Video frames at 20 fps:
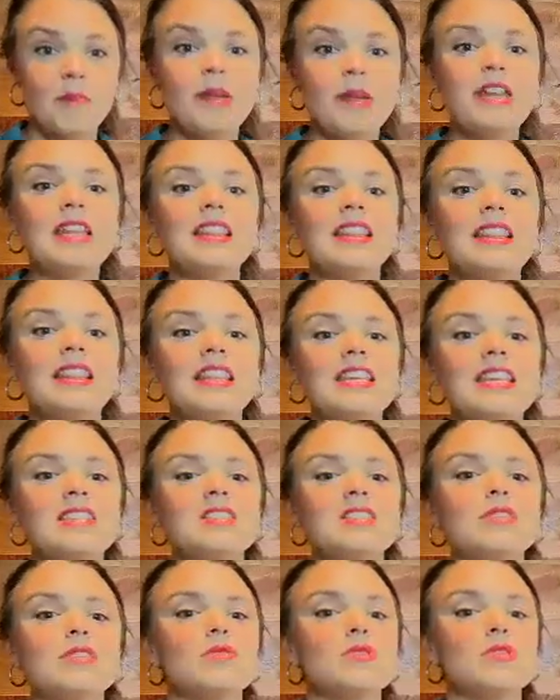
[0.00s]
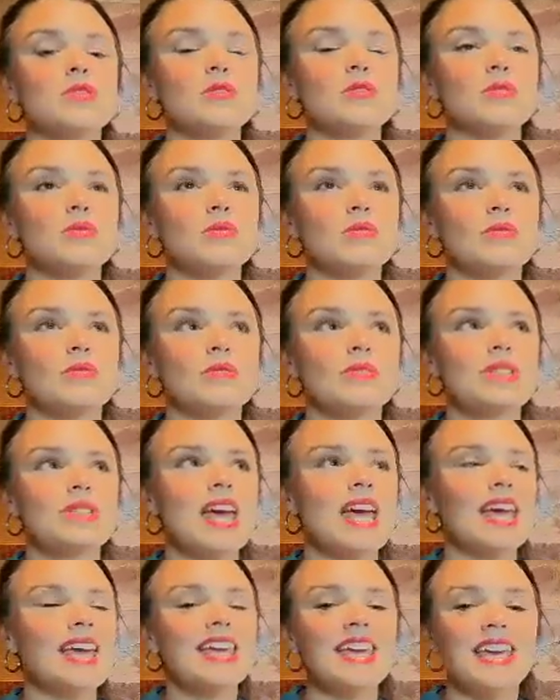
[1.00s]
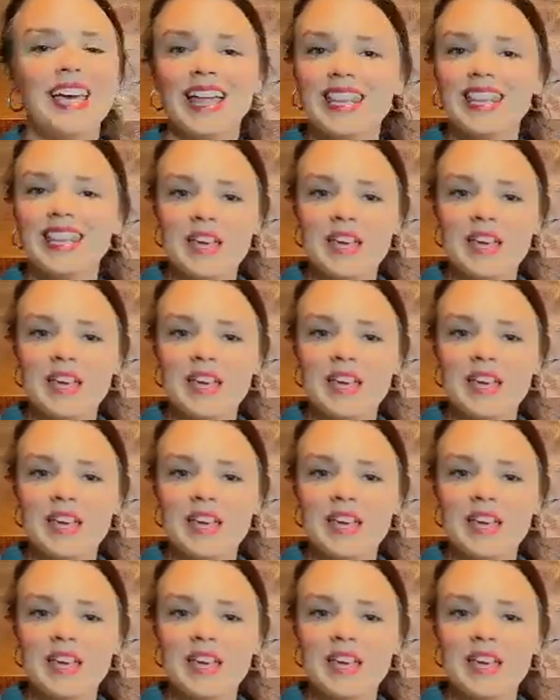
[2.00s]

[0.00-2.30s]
But it leads you to taking